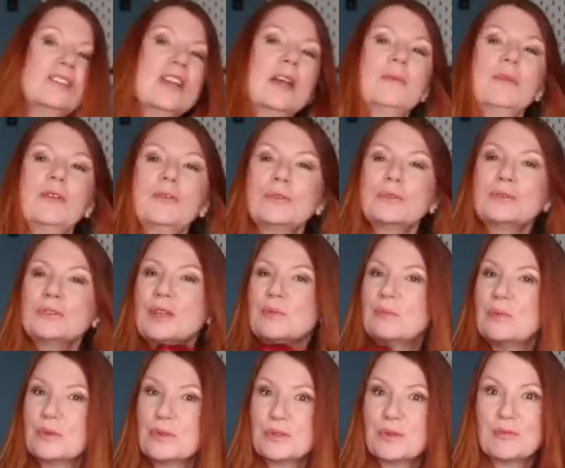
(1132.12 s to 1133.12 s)
Gemma also
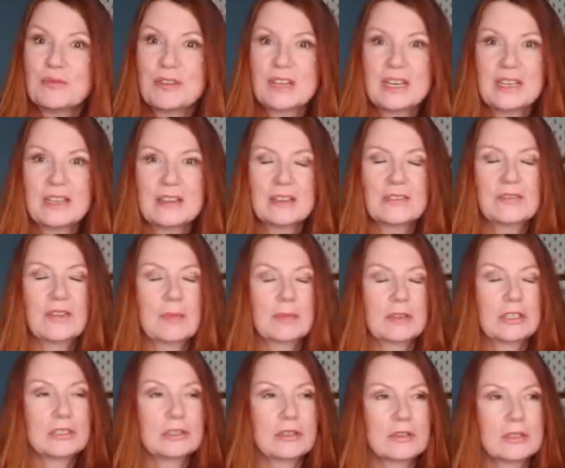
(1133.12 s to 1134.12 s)
bought some really nice
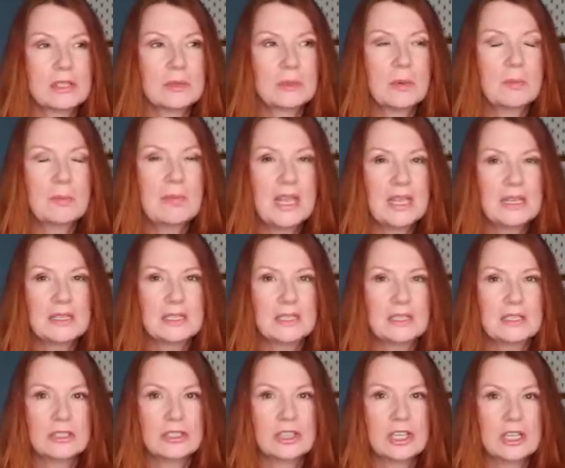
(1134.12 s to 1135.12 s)
fabric. She's got some
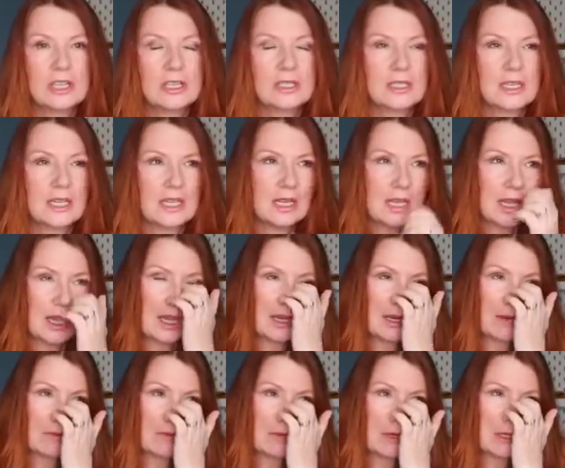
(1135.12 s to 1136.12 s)
amazing jersey
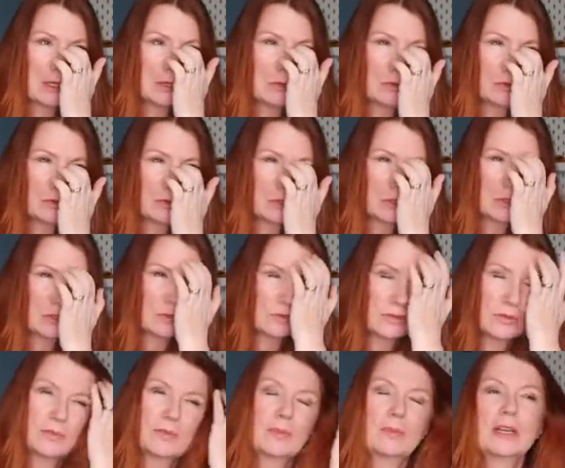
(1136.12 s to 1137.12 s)
in a really gorgeous
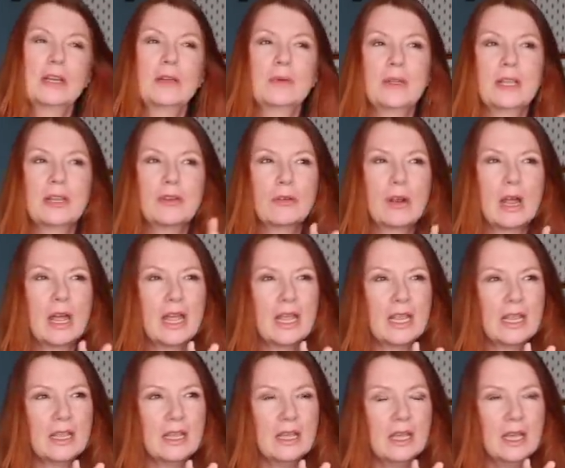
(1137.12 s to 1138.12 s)
sort of bluey
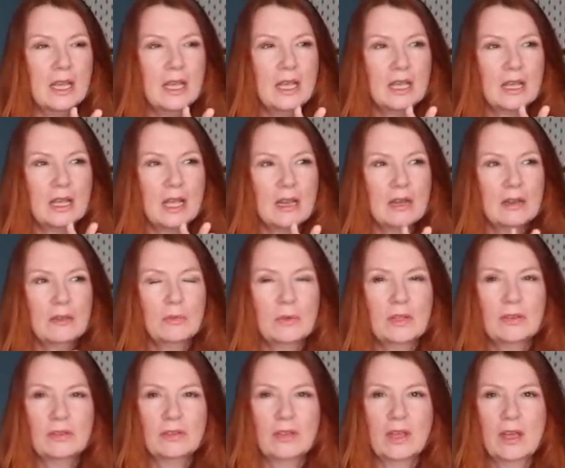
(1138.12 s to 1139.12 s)
grey colour
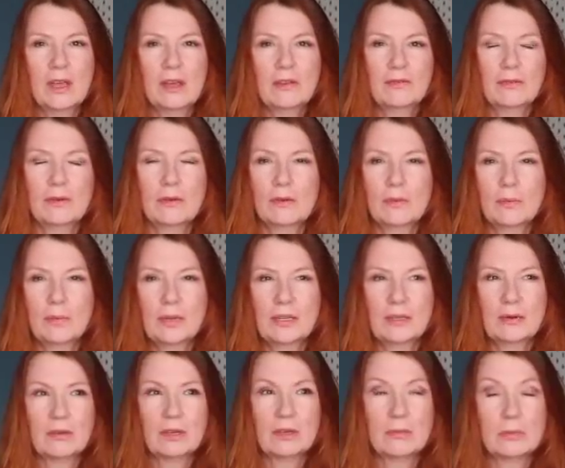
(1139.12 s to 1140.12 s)
with floral
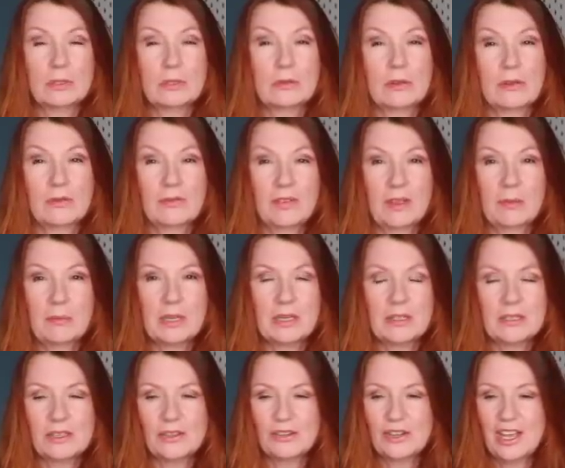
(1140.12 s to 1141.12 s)
print on it, which will look
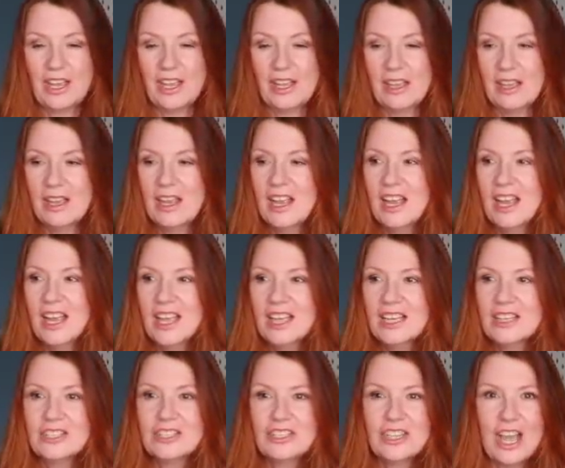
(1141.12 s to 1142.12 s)
fabulous on her.
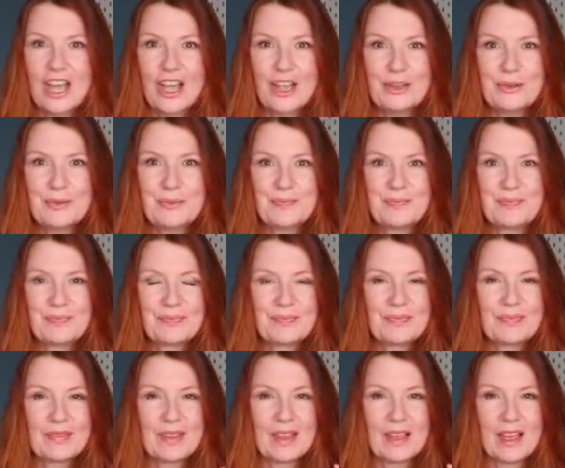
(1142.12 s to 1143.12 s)
So
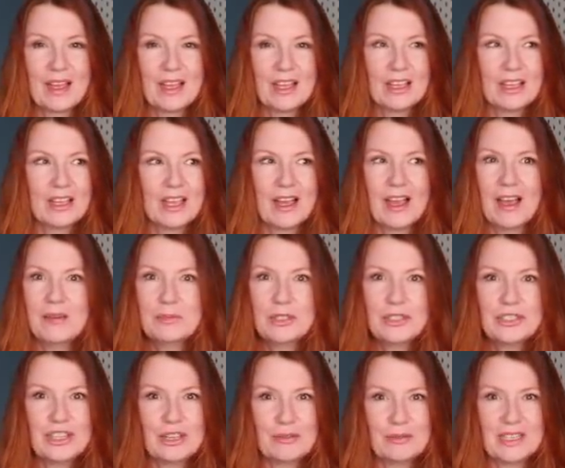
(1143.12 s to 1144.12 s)
I'm
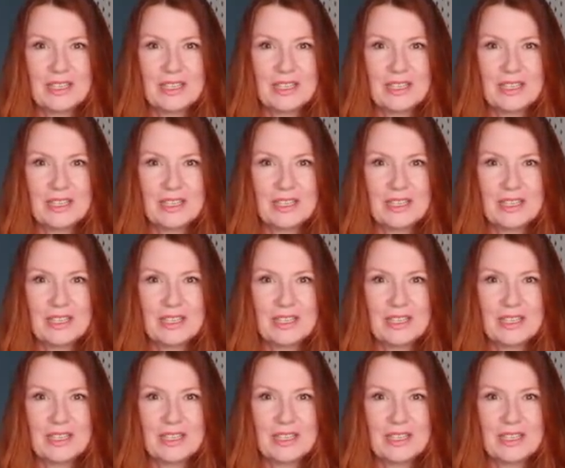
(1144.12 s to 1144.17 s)
so